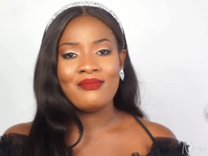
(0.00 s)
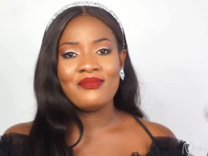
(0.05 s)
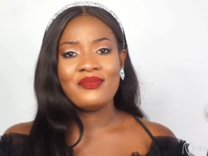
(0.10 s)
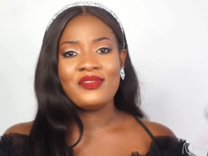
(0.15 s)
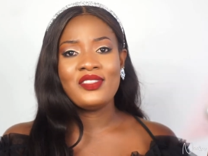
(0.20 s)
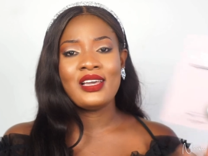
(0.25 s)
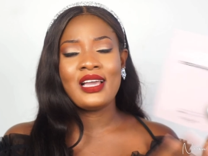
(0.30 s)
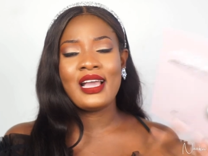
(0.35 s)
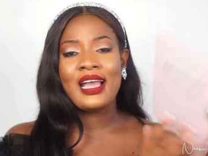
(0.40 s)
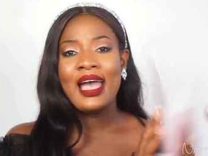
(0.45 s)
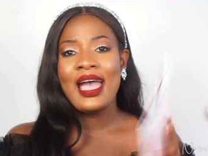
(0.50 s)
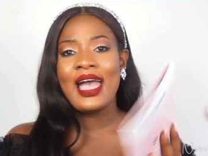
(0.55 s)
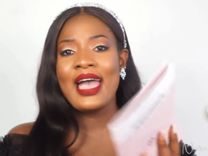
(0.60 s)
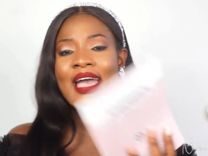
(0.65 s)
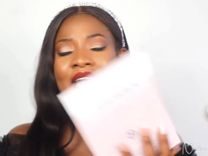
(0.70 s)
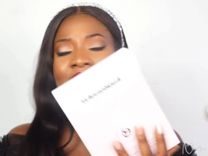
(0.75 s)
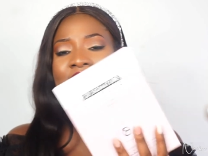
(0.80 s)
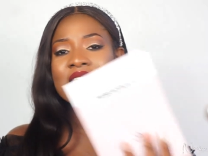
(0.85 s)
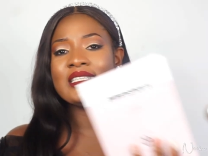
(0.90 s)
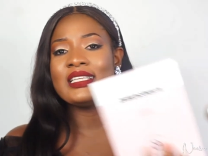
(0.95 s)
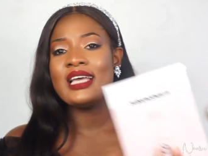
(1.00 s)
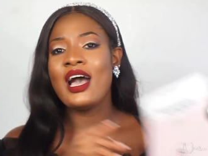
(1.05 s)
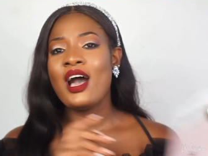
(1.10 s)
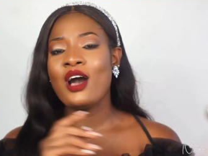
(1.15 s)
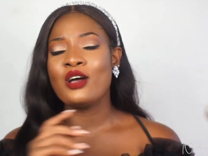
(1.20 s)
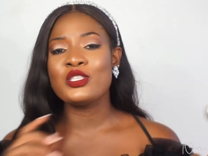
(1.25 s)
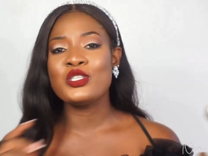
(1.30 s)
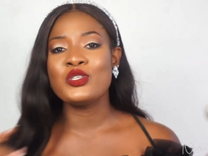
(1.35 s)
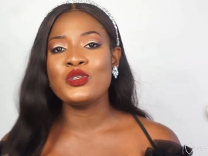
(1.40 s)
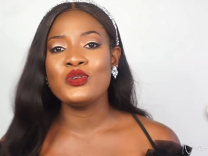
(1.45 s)
the guide,
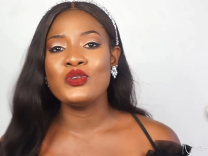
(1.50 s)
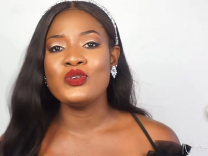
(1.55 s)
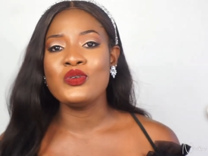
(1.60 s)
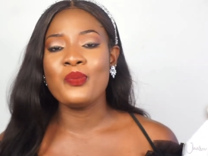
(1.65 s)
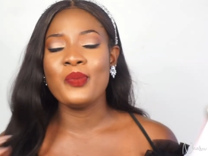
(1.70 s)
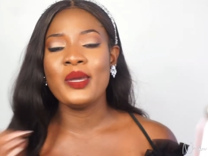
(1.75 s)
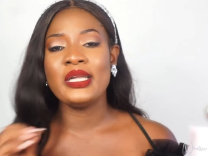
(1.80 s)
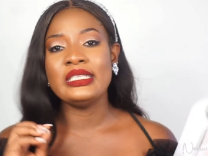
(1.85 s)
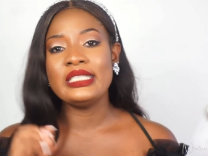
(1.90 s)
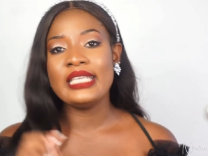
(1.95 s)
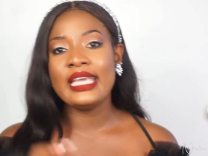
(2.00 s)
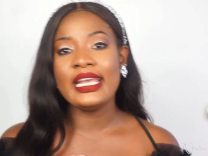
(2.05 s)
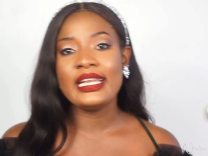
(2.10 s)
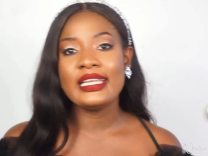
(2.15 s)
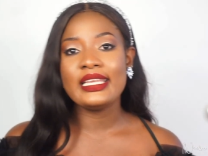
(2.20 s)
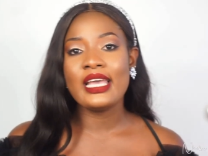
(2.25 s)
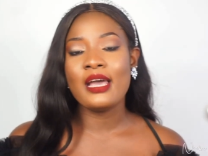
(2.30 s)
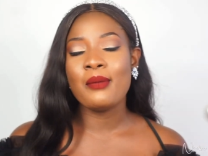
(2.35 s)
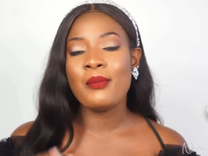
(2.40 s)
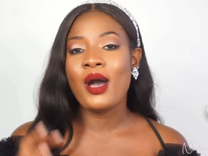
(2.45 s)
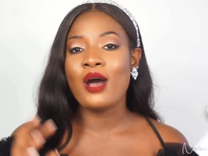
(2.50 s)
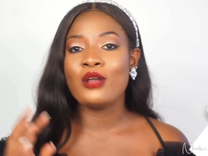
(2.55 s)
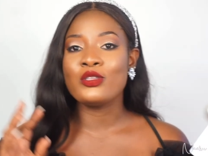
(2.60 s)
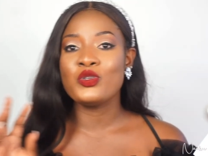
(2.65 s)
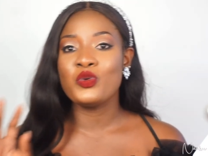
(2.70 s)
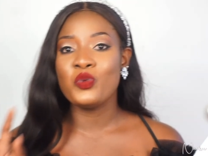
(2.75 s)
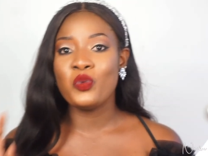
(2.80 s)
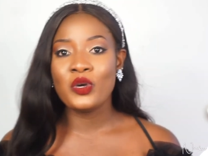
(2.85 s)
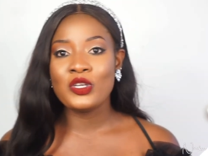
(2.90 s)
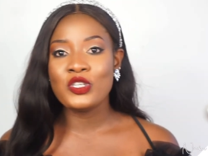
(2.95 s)
how to maintain them, how
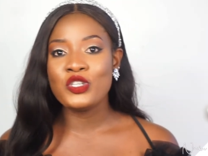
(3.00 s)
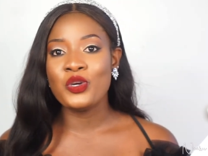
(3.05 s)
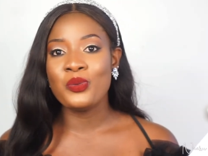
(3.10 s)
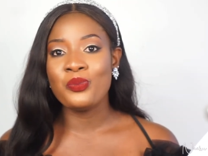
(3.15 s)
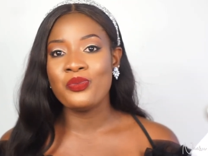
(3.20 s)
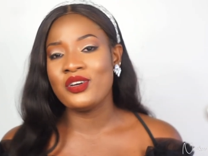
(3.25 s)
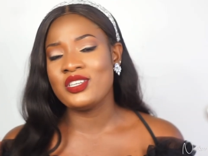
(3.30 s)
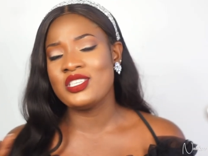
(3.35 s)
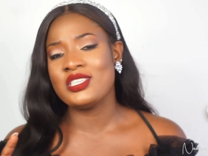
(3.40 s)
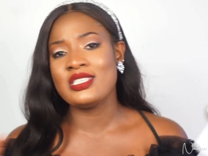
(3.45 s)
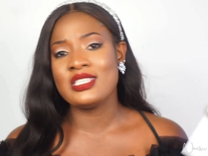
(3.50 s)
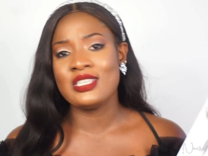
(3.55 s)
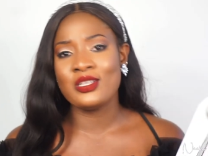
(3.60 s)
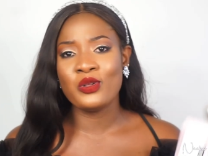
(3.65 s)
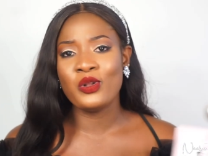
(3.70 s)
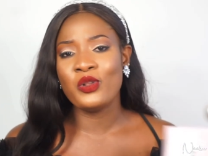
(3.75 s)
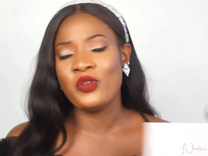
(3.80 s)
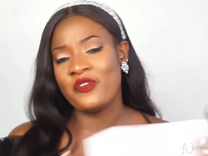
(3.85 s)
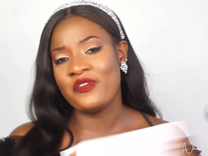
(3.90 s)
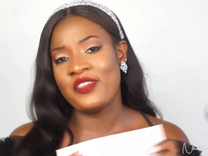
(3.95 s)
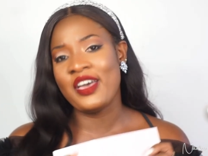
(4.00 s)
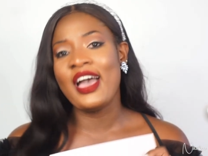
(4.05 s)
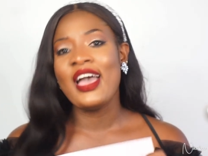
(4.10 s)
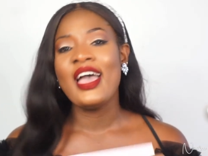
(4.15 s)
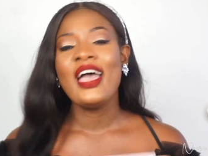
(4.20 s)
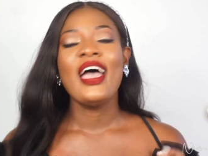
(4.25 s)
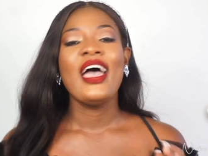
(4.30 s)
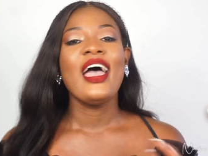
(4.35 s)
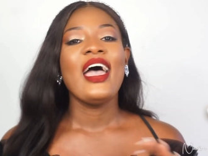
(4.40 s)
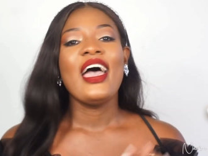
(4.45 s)
to wash your brushes and all of that.
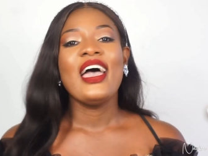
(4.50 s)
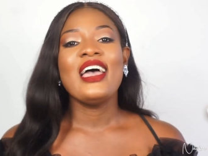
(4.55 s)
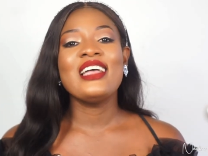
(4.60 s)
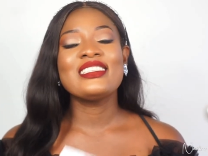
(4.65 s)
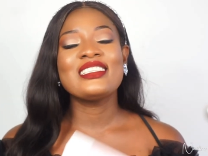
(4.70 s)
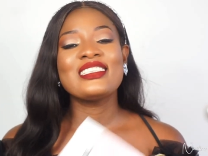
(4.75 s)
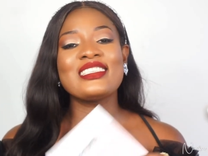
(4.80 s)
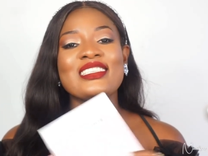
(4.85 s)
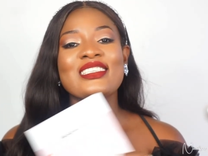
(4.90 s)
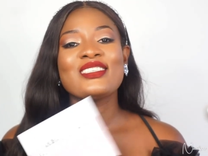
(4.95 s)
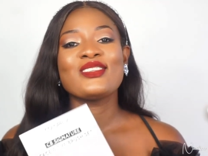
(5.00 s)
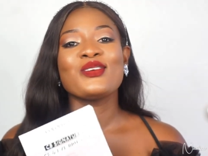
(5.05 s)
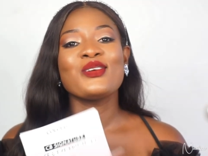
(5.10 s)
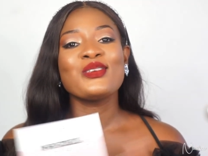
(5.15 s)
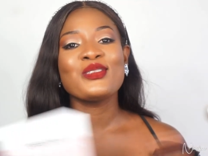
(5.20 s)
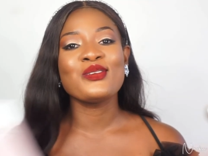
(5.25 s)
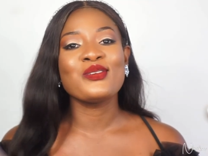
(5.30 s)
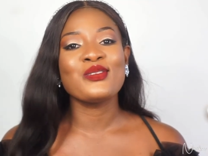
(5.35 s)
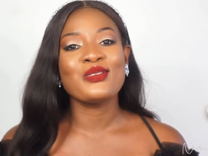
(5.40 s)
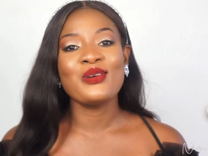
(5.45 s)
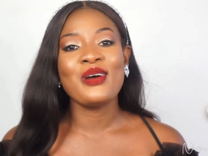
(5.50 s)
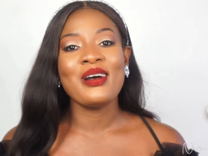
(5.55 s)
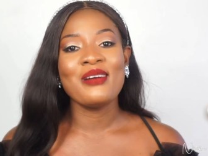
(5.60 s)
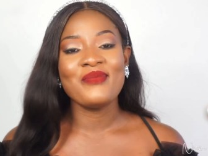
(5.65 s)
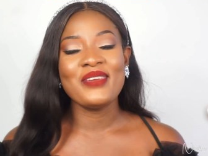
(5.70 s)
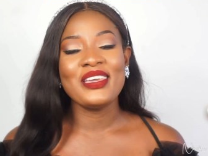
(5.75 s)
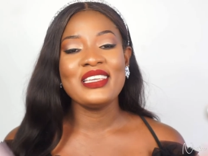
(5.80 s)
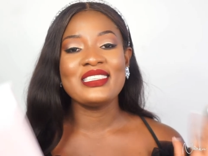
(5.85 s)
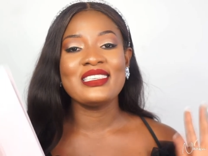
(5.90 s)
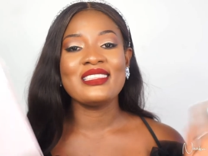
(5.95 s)
It's so
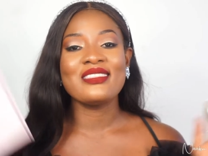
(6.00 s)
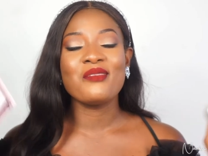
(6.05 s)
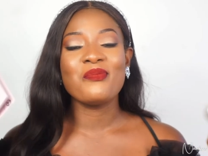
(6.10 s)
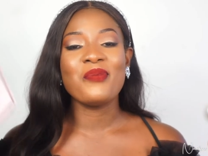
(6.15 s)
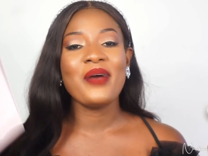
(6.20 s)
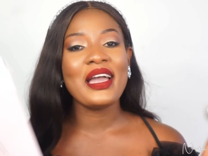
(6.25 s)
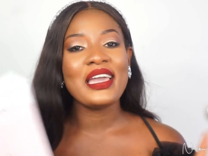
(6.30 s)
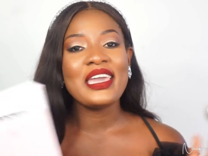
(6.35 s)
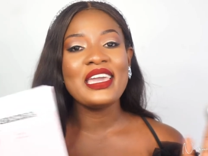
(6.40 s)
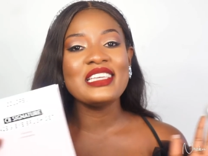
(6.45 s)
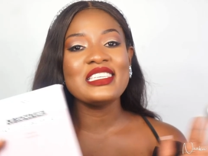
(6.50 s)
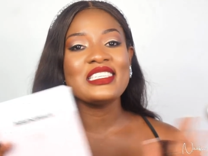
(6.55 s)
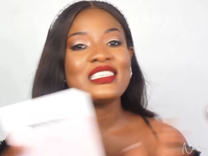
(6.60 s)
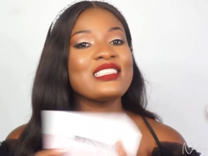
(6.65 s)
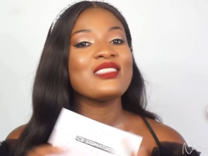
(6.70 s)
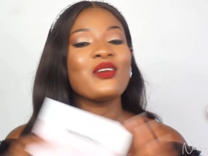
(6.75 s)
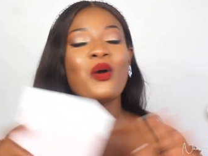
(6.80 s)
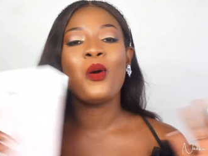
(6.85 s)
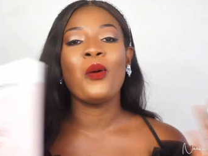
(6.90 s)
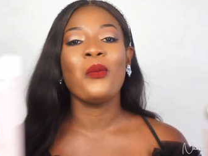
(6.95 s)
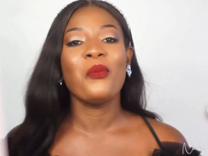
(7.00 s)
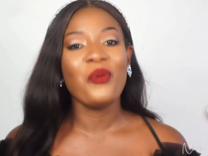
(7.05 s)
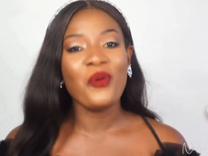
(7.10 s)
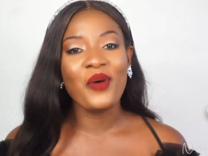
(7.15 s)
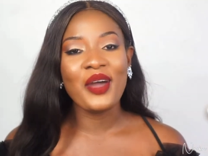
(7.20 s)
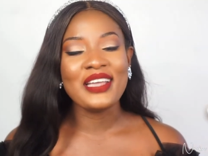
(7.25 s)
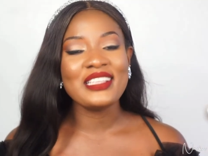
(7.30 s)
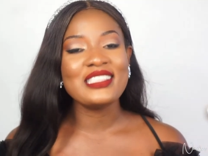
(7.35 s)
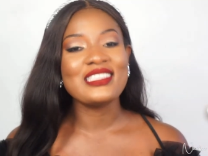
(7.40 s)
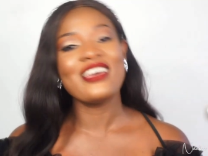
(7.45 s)
amazing. The packaging on
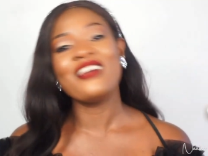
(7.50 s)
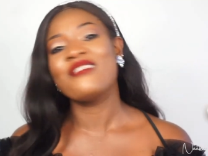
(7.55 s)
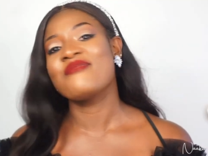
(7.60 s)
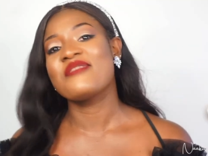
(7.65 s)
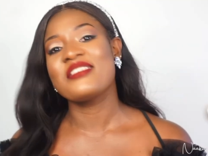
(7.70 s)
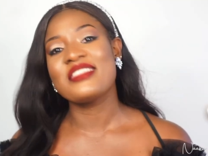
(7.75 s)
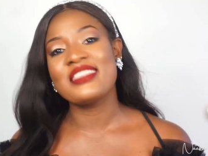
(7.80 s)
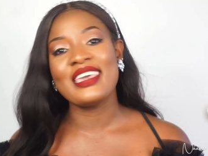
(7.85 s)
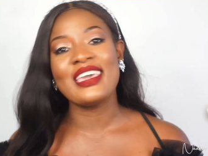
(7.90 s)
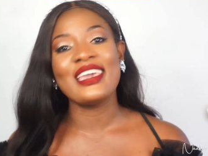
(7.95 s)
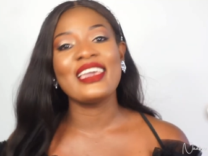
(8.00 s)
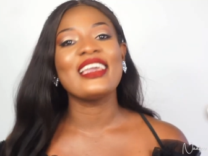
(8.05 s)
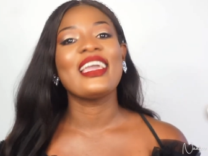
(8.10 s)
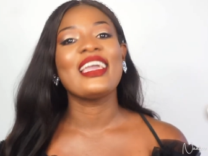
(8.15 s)
point, everything